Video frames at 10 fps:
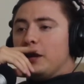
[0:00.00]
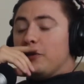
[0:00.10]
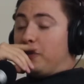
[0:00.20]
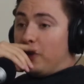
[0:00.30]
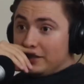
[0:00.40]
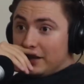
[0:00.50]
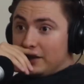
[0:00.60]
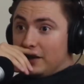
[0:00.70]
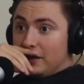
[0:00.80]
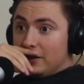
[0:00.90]
and we booked
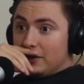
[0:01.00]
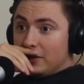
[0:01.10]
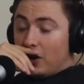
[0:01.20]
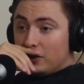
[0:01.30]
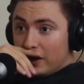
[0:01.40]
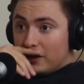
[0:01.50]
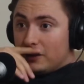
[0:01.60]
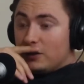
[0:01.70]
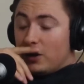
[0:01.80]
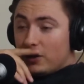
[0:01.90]
it. All
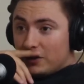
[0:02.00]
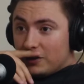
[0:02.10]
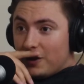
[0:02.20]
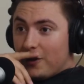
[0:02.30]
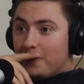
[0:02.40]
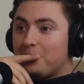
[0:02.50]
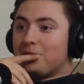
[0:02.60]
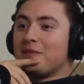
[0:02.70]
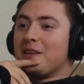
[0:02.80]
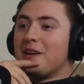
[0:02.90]
done, all good to go.
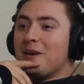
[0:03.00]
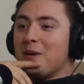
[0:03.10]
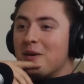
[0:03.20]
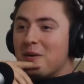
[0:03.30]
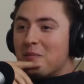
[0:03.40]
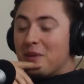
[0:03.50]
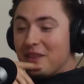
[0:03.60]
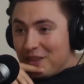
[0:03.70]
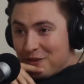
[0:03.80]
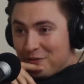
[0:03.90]

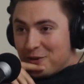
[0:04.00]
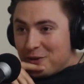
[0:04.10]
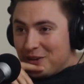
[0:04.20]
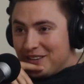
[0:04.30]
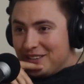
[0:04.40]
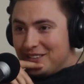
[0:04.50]
But then the food.